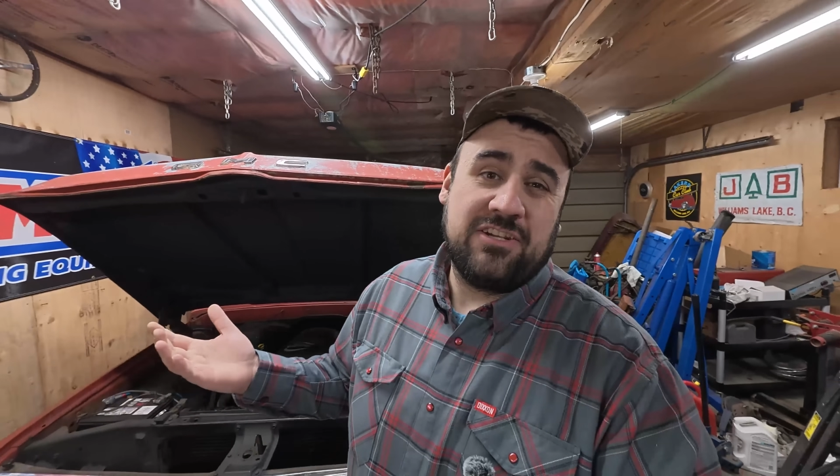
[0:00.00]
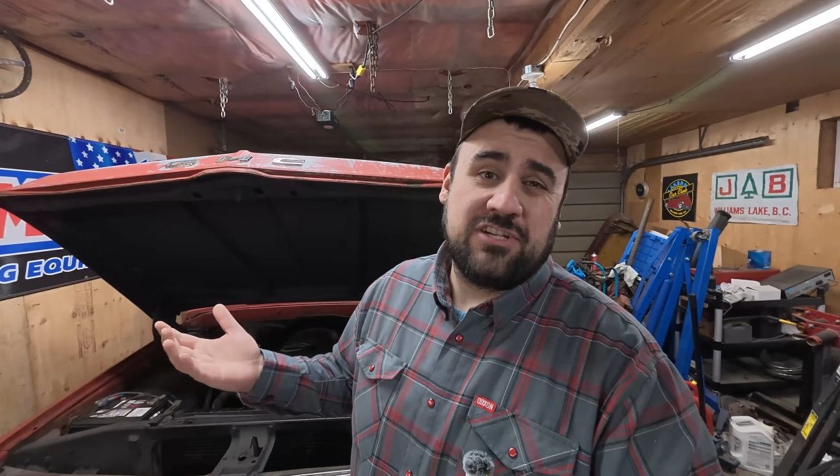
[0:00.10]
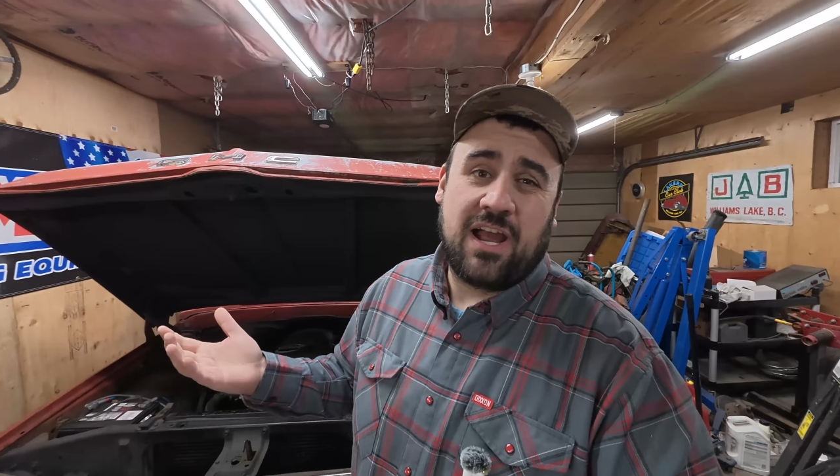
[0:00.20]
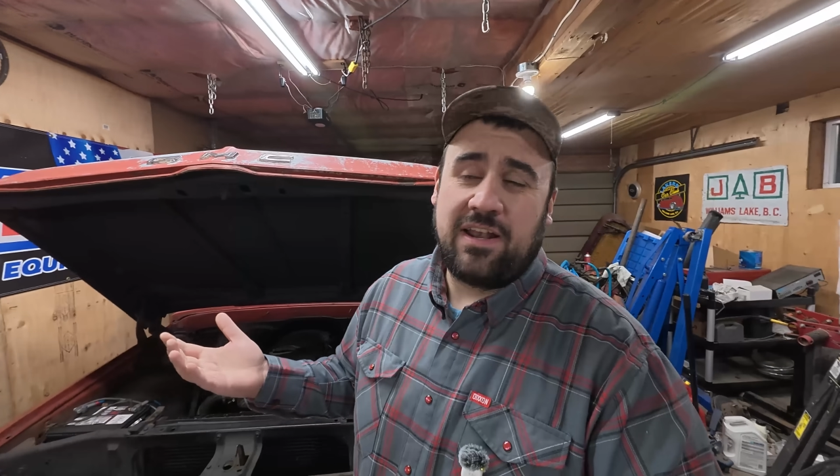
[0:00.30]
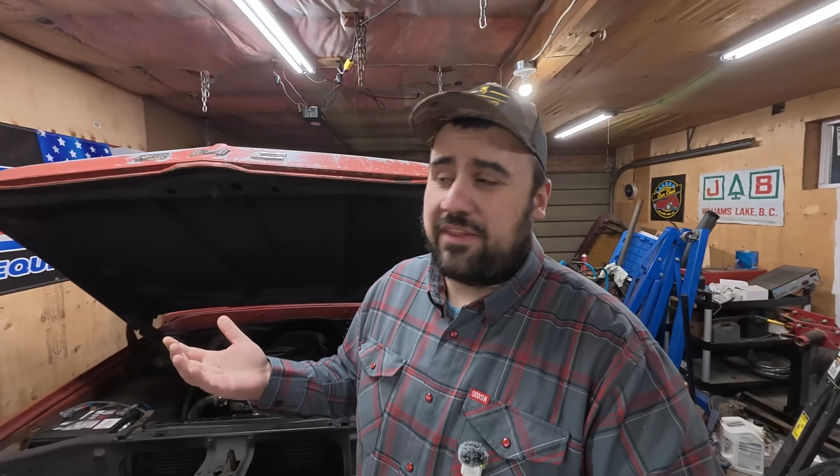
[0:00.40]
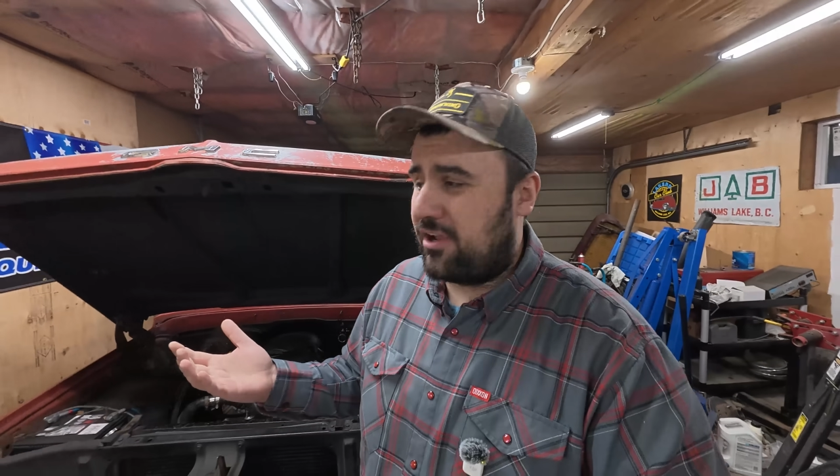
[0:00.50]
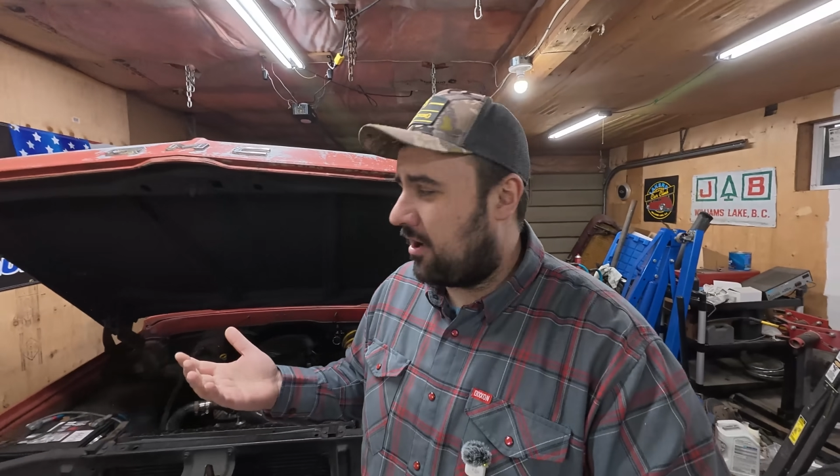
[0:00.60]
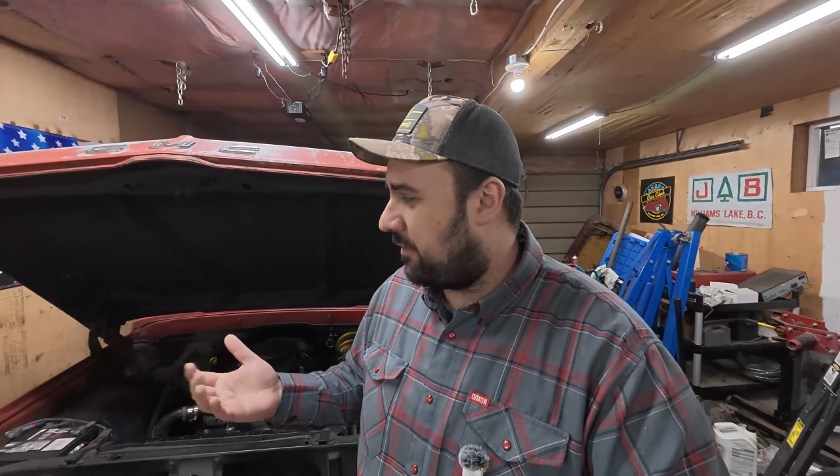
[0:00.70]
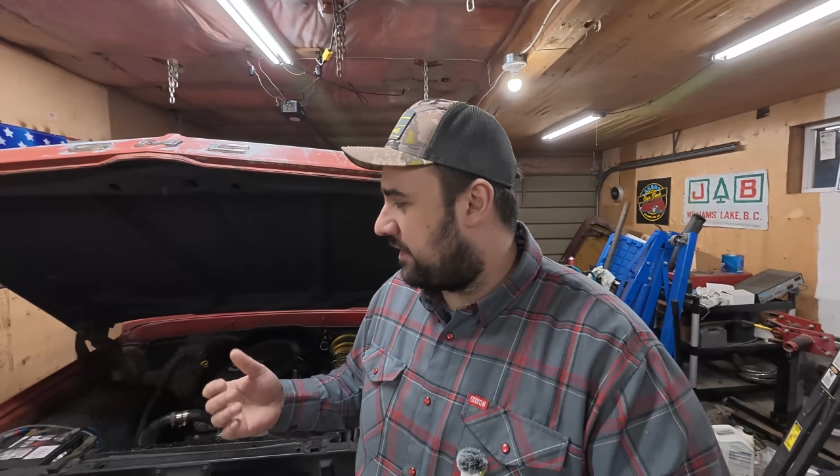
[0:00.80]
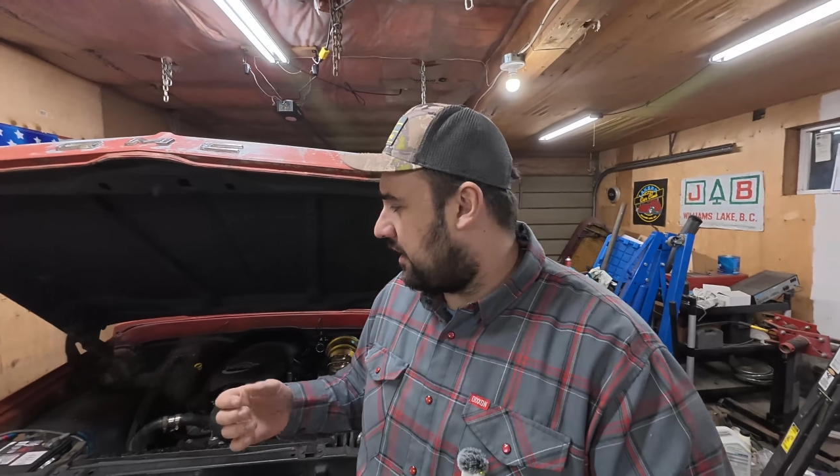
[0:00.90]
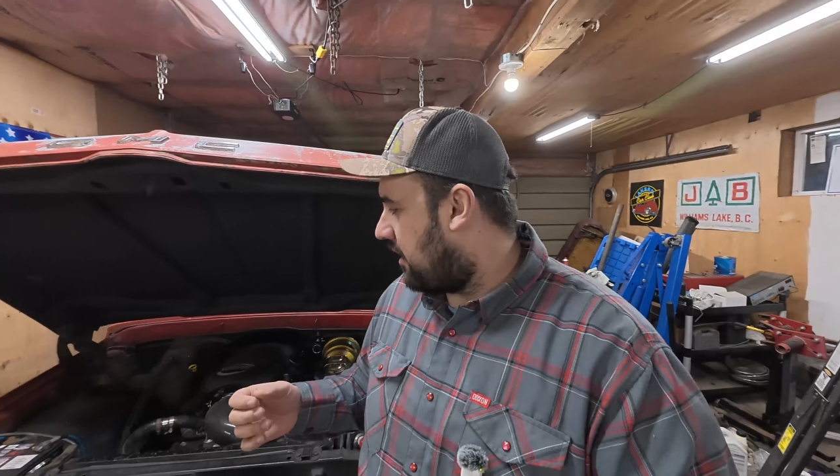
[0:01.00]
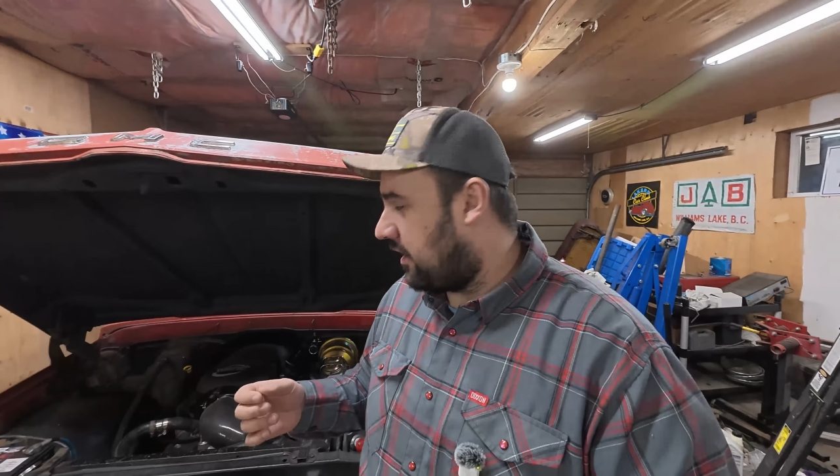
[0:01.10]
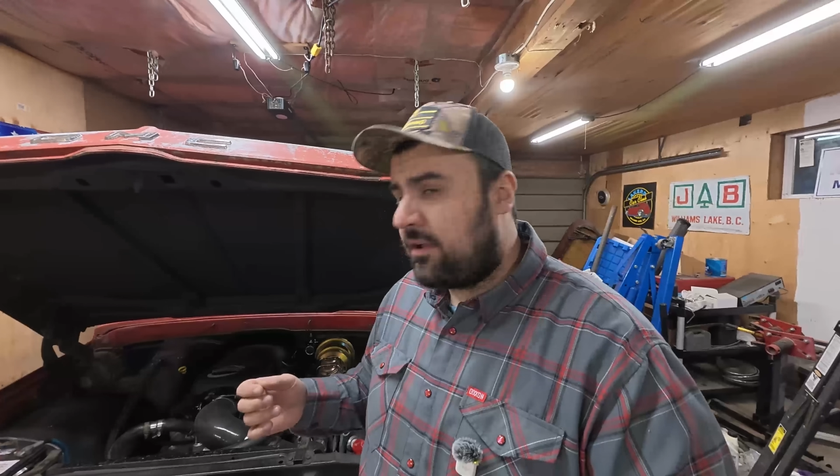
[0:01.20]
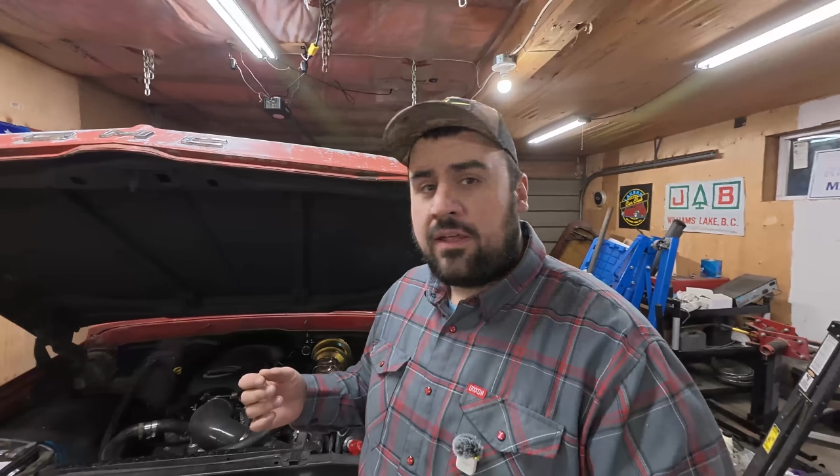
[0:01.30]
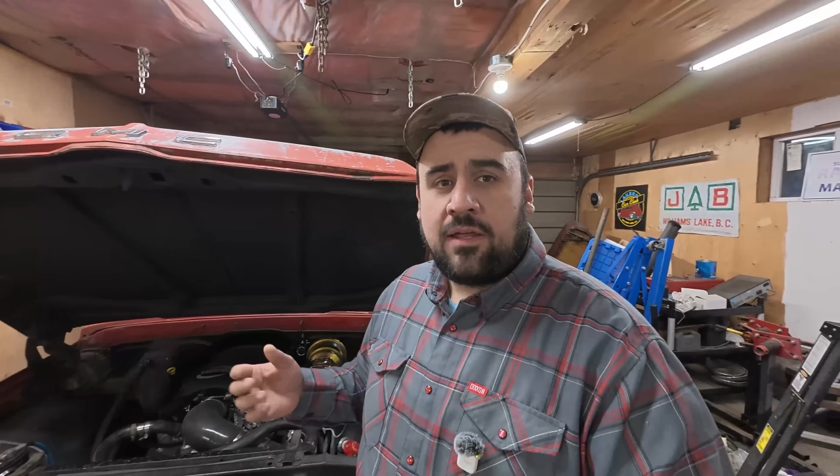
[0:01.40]
in China. They are what they
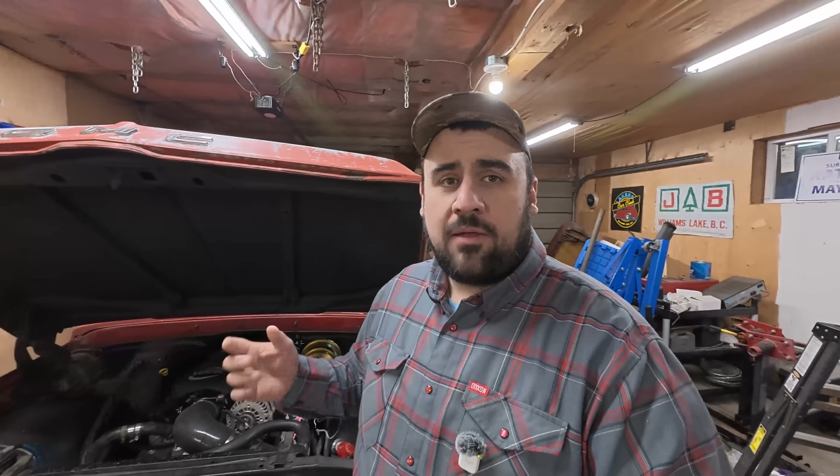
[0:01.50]
are.